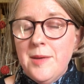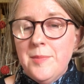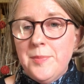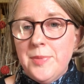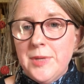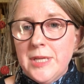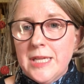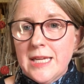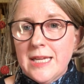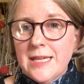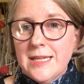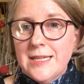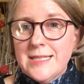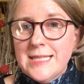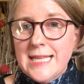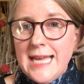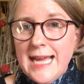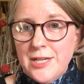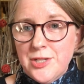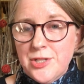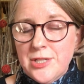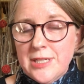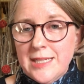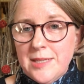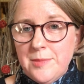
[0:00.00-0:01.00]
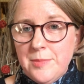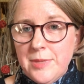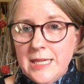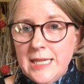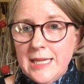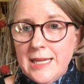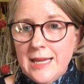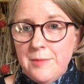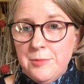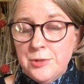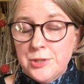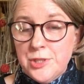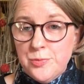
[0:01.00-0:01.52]
because actually being
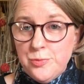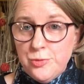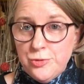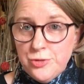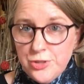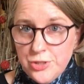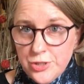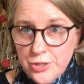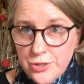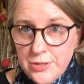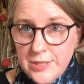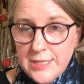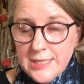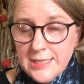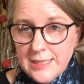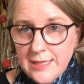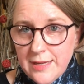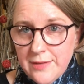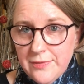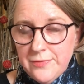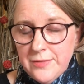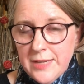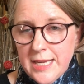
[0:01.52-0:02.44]
able to produce enough